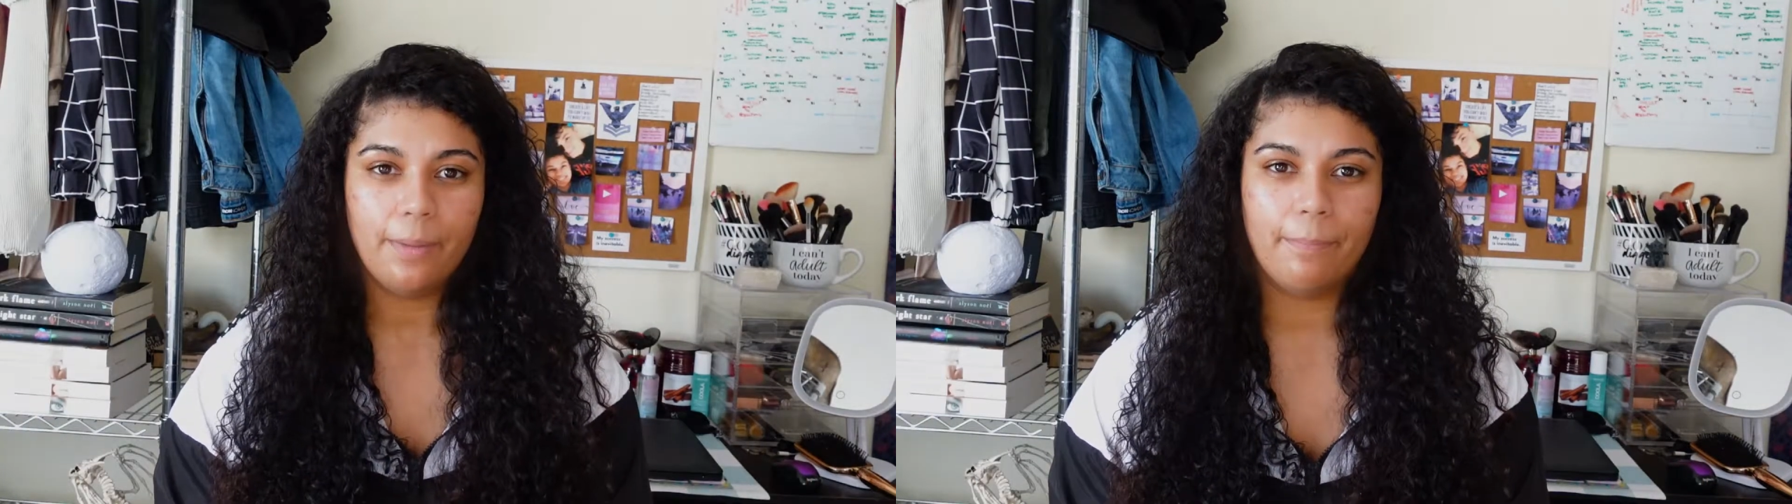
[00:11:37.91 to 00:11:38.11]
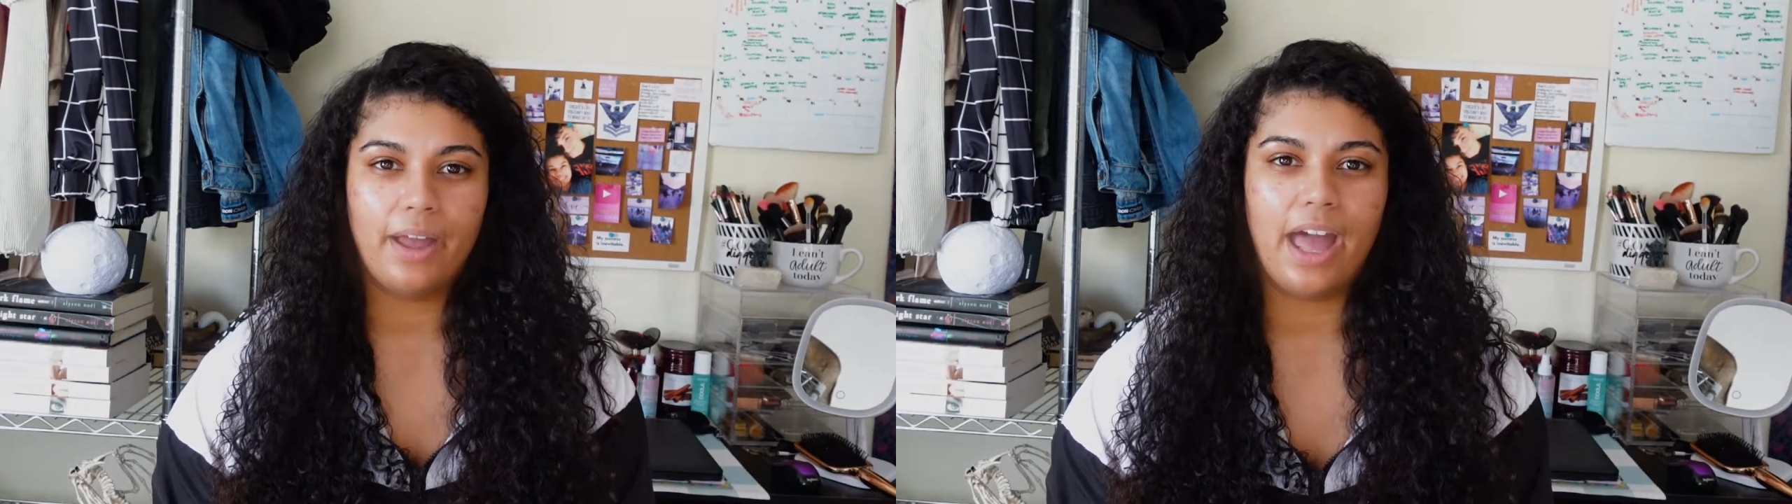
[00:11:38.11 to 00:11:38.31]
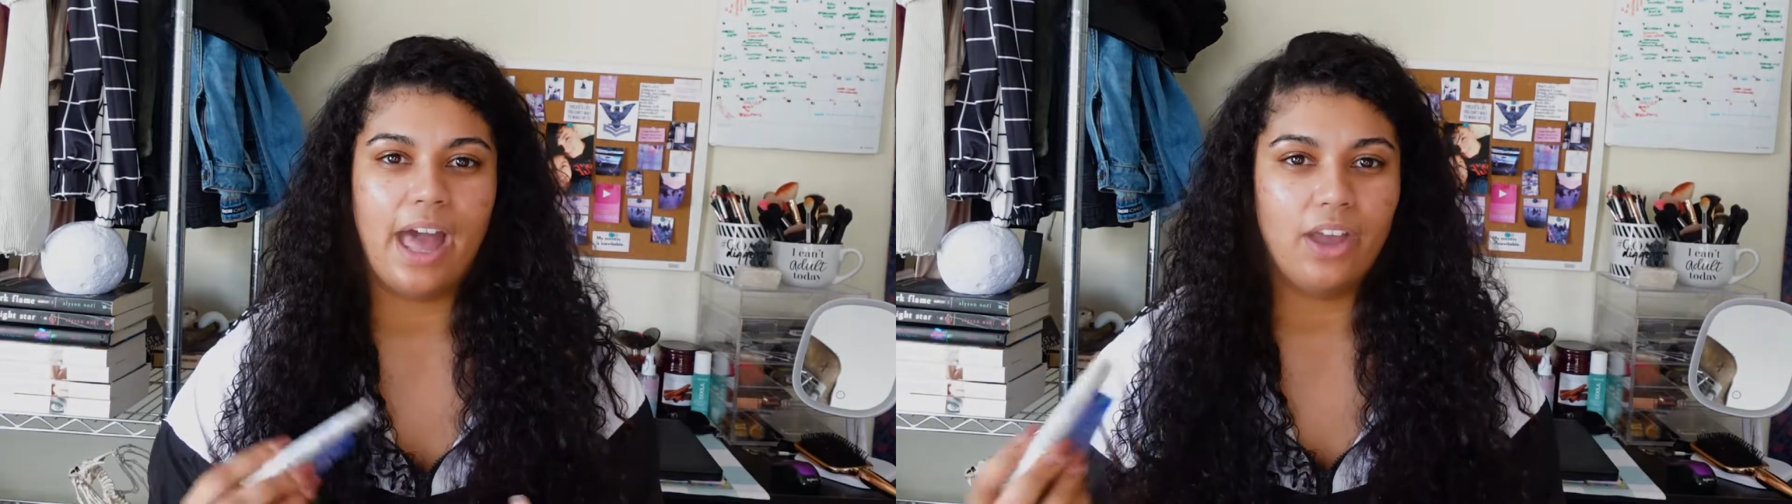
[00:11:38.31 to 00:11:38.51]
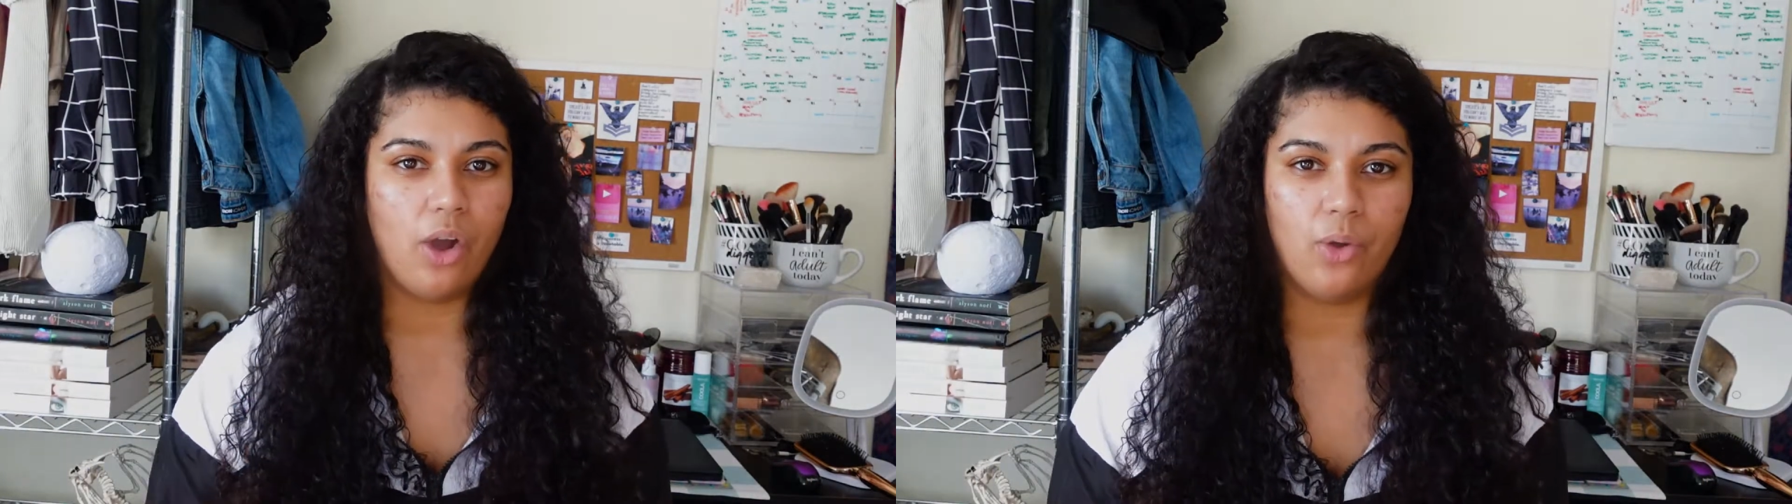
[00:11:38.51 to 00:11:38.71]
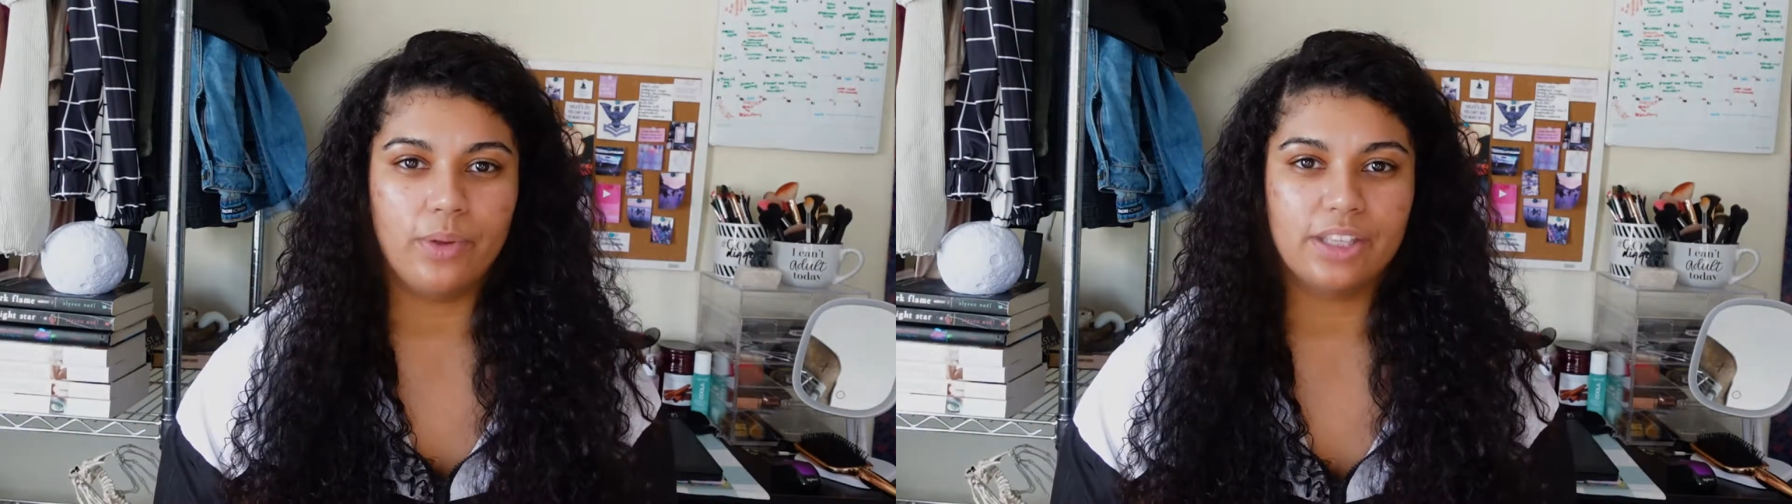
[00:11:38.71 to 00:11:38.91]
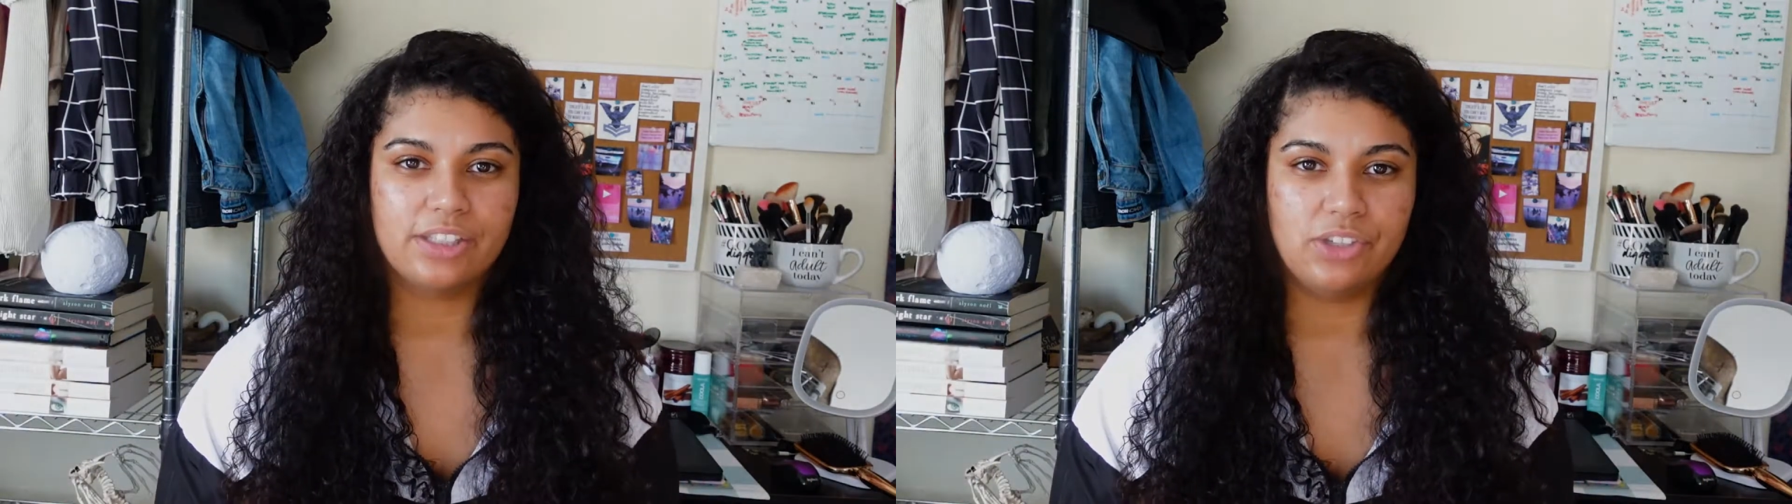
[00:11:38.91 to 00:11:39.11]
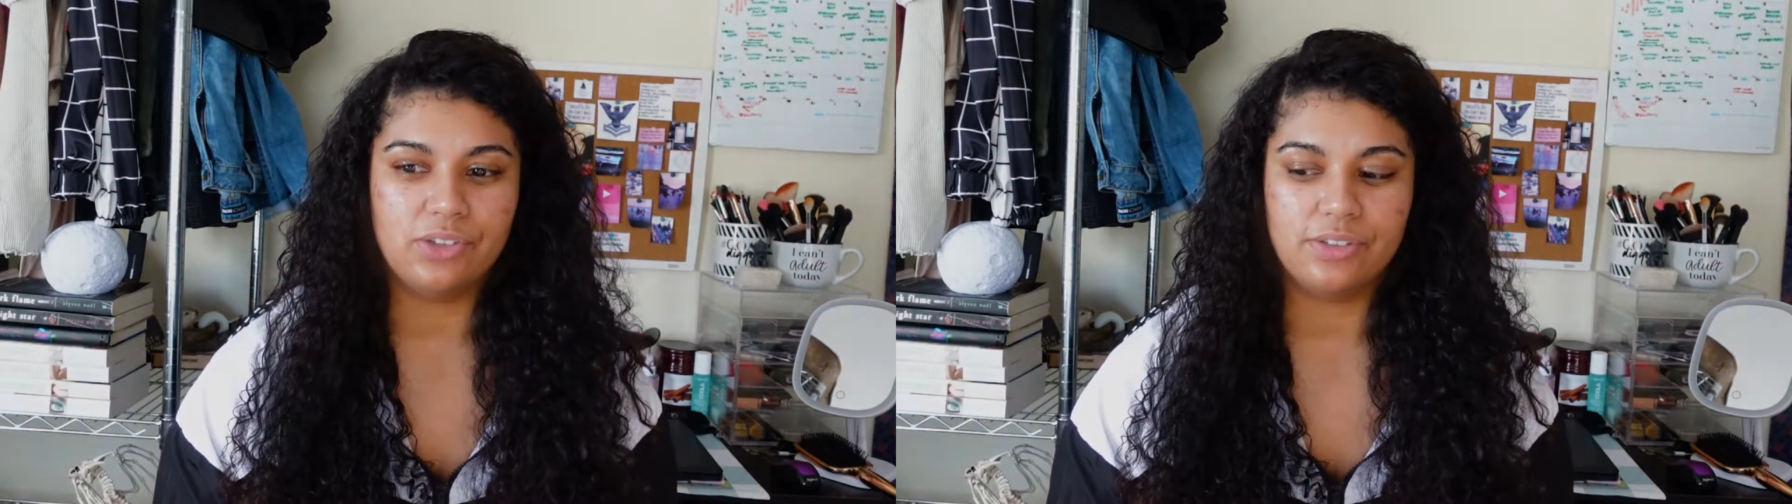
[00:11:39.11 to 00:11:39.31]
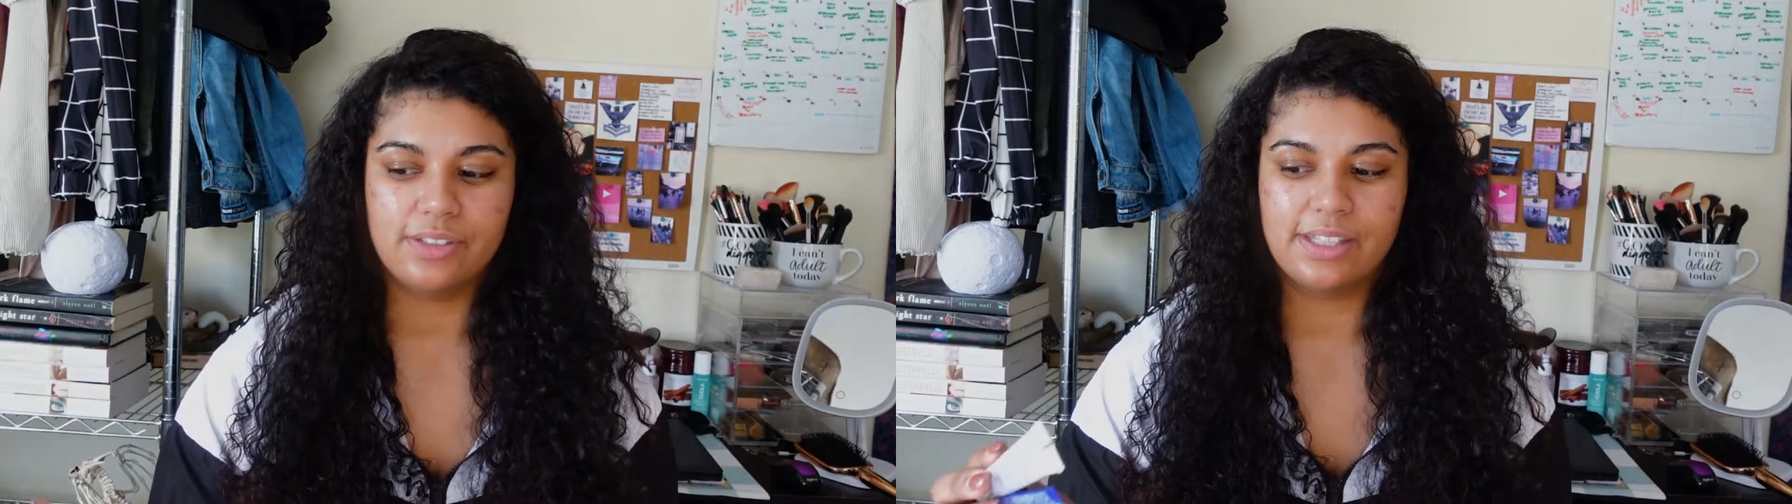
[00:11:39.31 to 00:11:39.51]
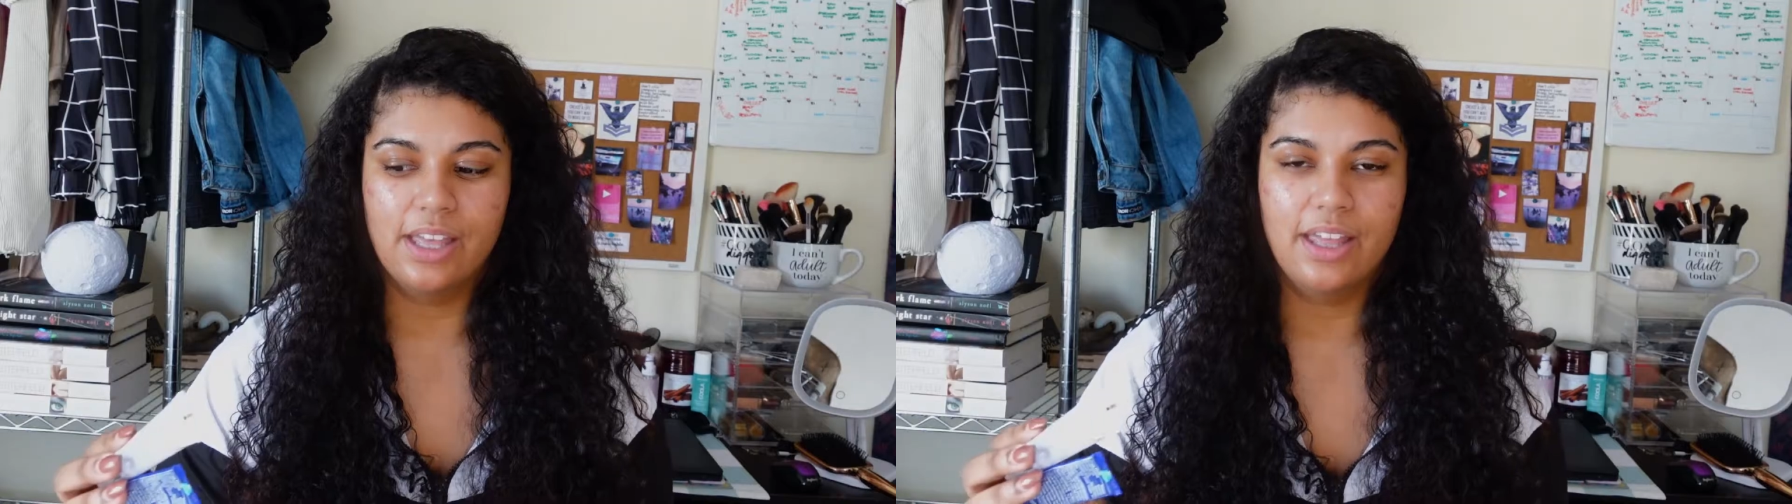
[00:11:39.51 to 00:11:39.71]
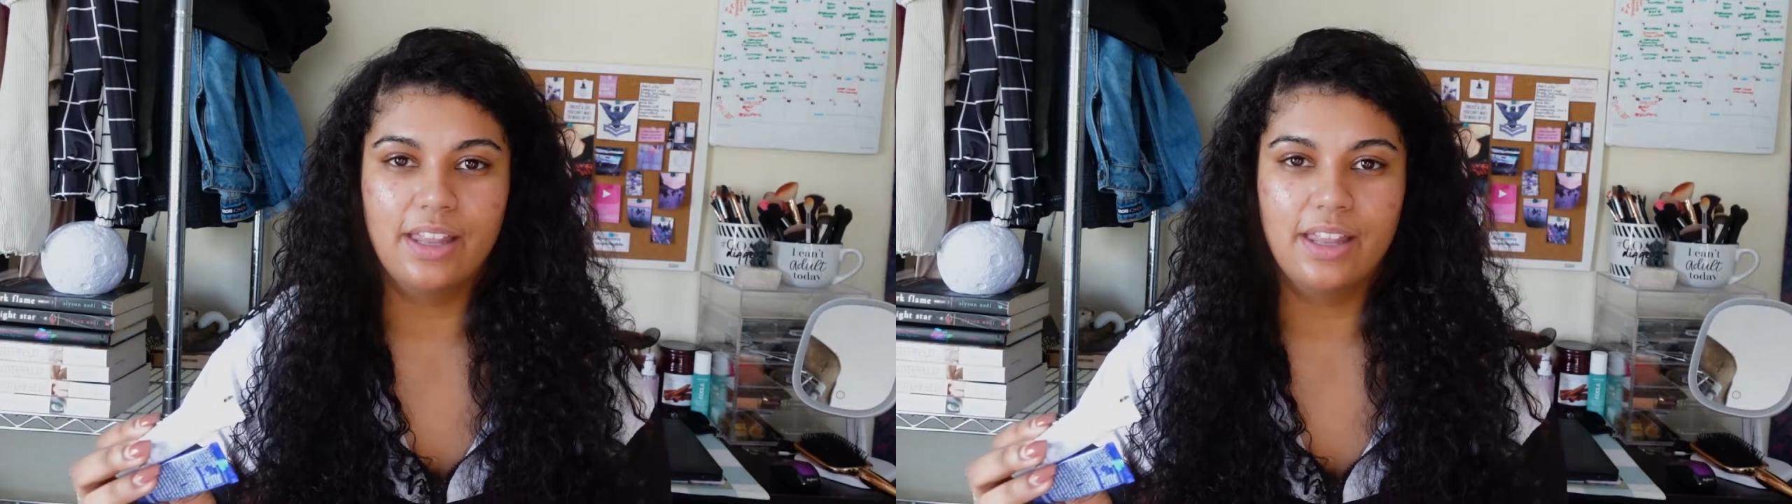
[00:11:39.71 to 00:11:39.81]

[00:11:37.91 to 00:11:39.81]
but I always use